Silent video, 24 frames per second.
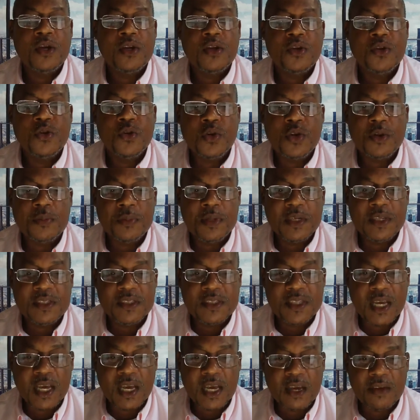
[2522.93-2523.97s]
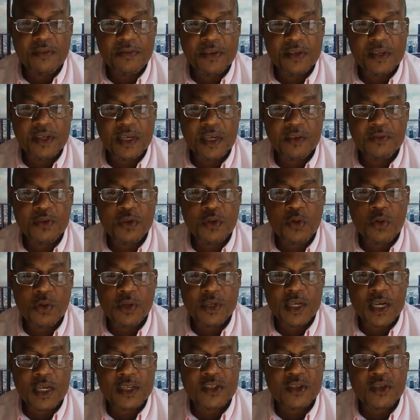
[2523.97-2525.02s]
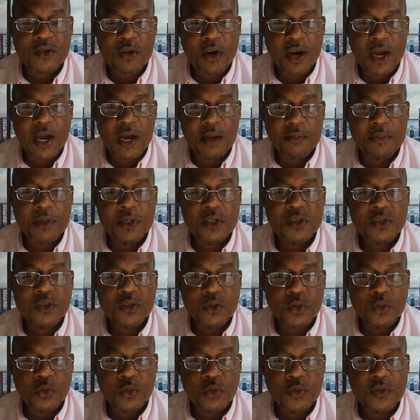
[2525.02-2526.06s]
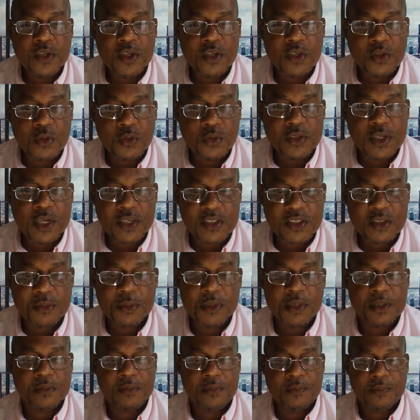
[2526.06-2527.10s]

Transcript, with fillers: you can be saved if you only ascribe to the New Testament.